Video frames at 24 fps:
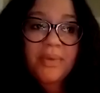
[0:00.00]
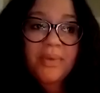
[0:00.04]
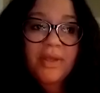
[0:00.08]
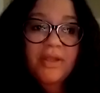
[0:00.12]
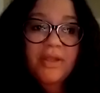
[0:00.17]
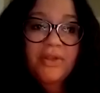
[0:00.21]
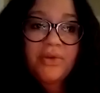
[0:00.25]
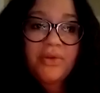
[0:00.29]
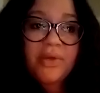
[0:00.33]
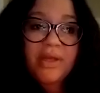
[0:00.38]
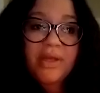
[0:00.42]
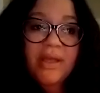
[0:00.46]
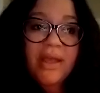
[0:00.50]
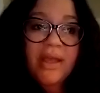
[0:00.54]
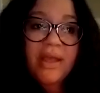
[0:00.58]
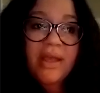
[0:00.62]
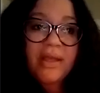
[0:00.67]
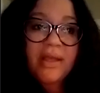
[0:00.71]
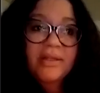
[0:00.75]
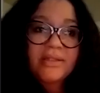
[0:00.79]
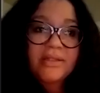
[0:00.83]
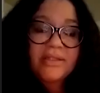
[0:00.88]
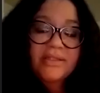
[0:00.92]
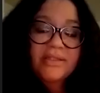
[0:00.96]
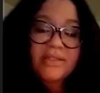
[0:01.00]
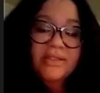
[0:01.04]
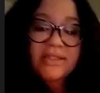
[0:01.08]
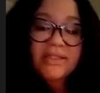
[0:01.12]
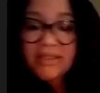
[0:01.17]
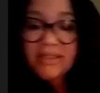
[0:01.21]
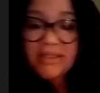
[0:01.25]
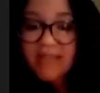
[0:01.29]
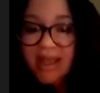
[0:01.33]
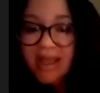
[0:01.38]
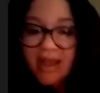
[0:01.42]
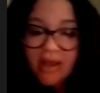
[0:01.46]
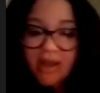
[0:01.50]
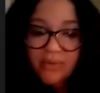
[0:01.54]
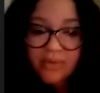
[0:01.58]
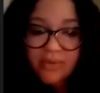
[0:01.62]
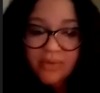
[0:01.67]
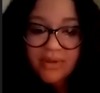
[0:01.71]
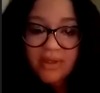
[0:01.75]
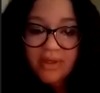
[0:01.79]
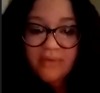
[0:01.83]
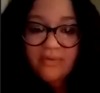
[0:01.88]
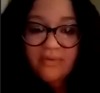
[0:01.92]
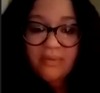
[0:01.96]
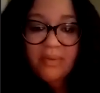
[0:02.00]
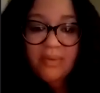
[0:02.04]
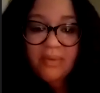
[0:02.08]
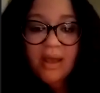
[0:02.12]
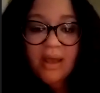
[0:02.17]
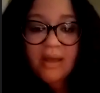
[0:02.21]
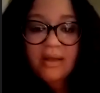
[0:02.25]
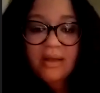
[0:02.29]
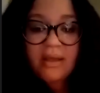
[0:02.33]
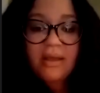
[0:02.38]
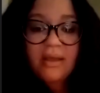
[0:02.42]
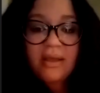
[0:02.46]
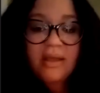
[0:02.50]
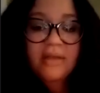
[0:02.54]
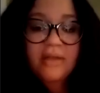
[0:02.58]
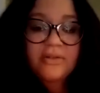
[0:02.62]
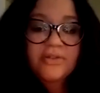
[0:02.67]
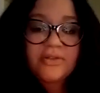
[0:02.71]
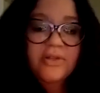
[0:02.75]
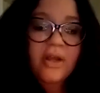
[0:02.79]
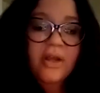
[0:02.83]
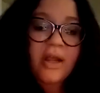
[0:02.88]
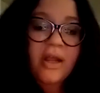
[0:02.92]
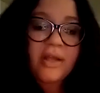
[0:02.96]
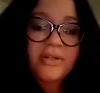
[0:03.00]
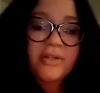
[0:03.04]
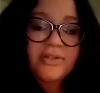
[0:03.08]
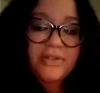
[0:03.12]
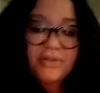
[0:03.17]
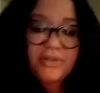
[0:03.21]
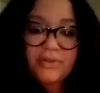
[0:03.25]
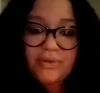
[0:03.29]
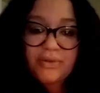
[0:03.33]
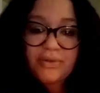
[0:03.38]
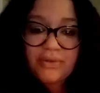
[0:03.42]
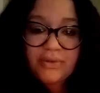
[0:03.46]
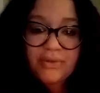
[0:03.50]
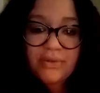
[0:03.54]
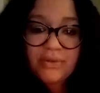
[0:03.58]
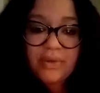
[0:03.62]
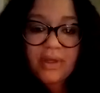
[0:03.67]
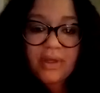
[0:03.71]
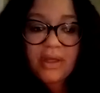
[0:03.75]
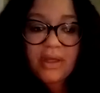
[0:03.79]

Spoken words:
and you can't sit down with everybody and try to